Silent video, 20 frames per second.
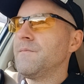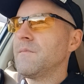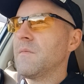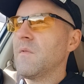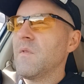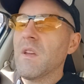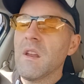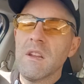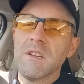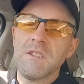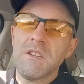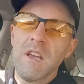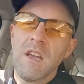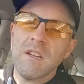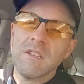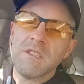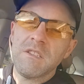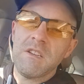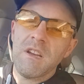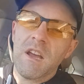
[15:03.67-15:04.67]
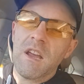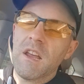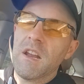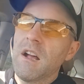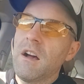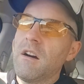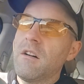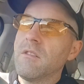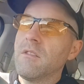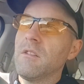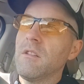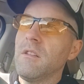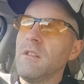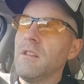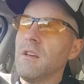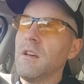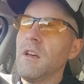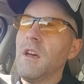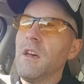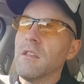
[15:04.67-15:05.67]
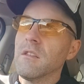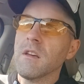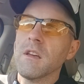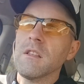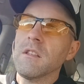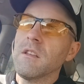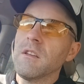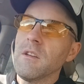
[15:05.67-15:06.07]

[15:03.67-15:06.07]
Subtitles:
So, get a chance, check it out. Like,